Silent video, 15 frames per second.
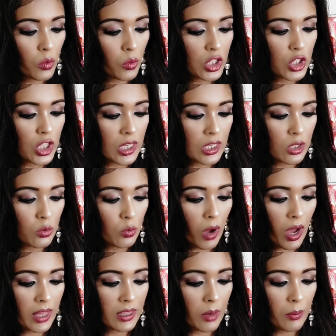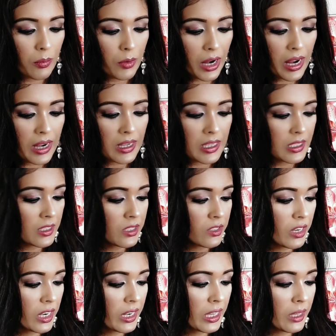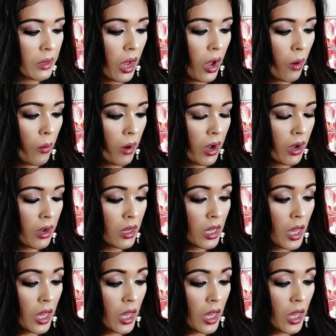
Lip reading: which is why the brand is treating our